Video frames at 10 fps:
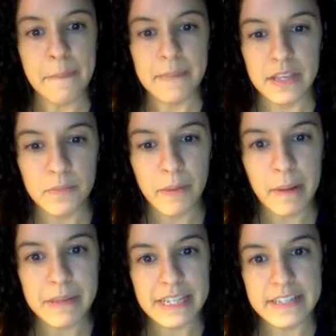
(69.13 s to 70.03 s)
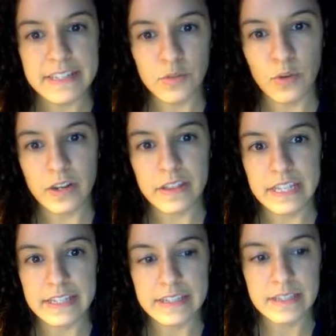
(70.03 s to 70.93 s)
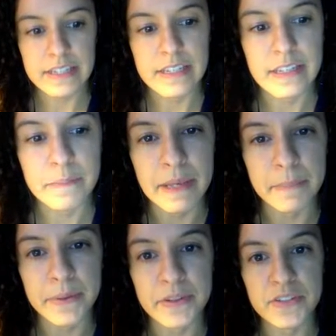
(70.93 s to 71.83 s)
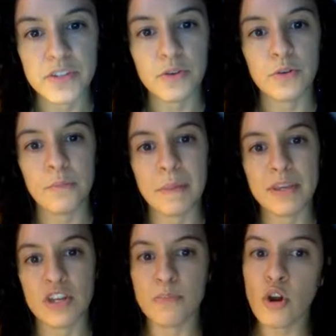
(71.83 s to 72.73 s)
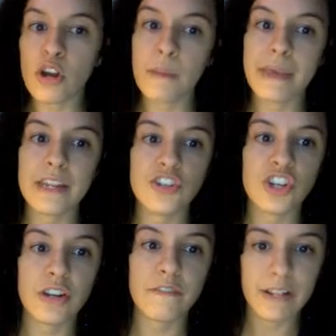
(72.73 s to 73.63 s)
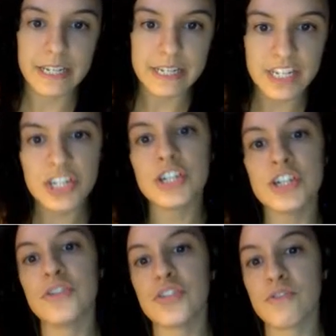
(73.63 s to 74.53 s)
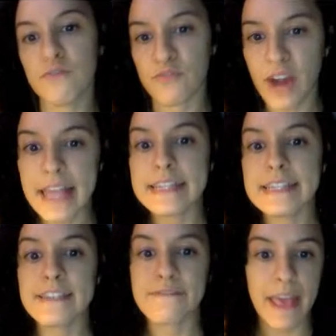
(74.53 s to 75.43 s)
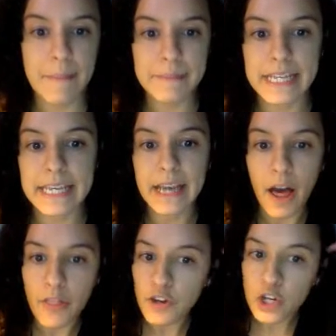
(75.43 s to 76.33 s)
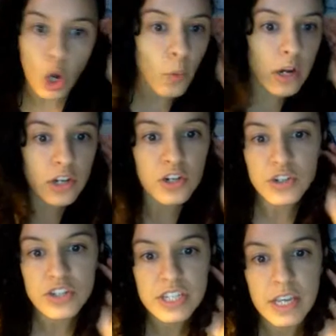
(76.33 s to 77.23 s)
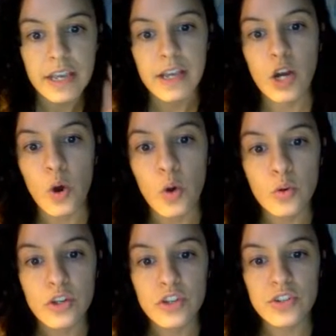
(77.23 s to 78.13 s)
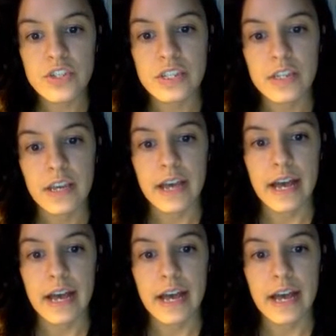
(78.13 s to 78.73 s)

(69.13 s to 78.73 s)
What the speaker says: Yep, you probably listed one of these people. So maybe your program manager and volunteers, friends, family, other coworkers, coders,